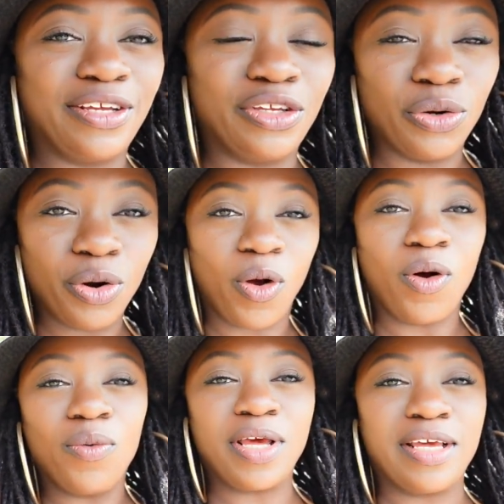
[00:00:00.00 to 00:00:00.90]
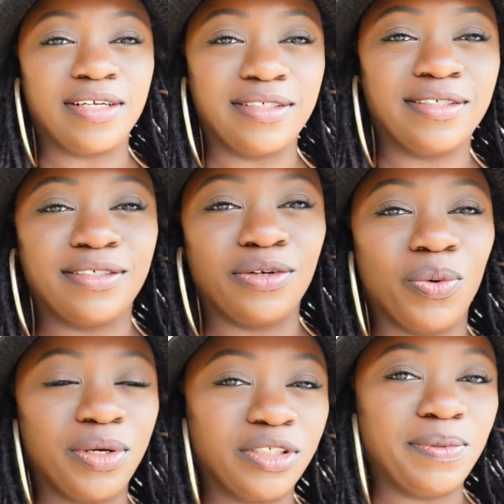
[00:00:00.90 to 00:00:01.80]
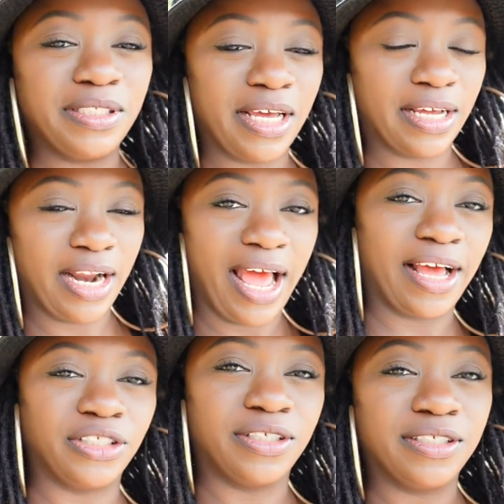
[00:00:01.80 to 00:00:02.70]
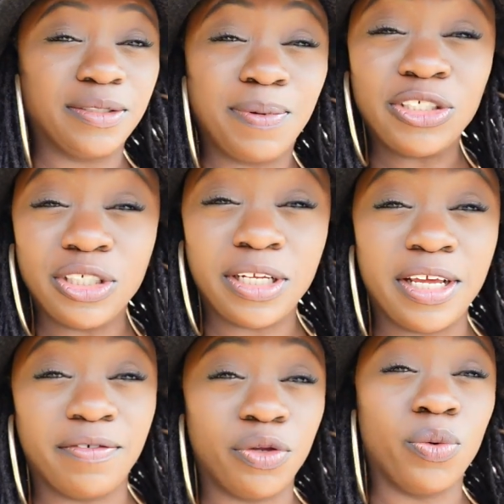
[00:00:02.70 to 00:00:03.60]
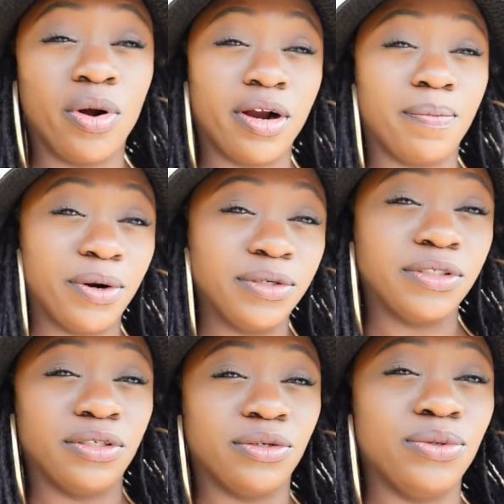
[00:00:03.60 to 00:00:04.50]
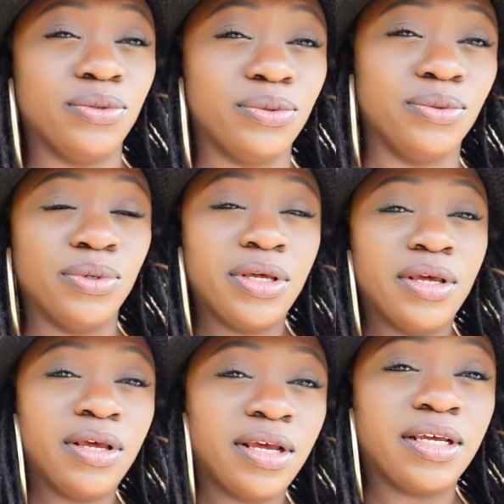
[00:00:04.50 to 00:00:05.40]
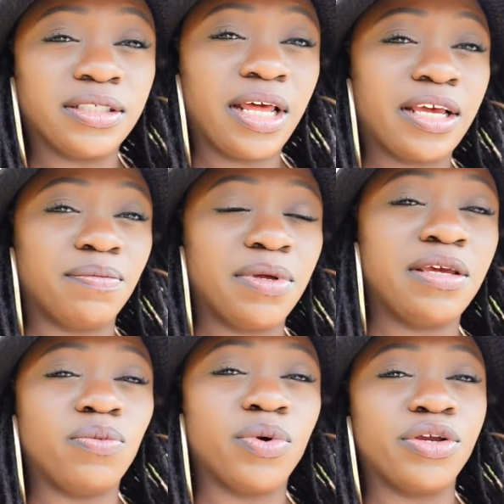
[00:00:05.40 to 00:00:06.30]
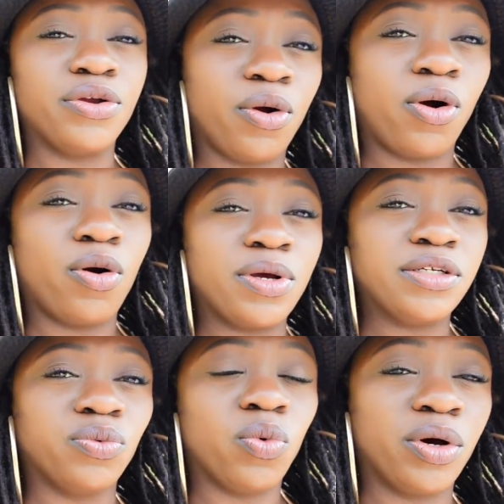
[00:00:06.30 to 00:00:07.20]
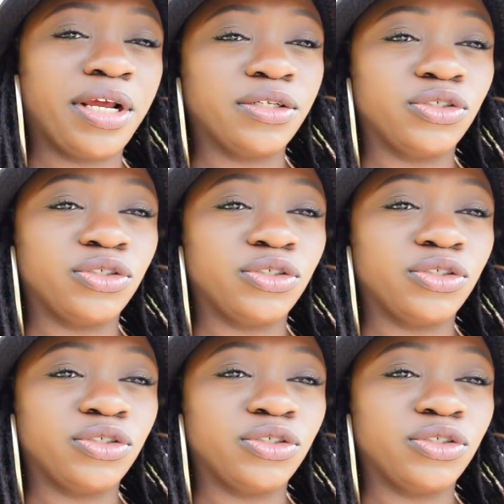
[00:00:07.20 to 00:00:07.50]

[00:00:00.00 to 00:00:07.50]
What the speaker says: you're always going to be taking action, especially if you are a person who is like me, where you're always wanting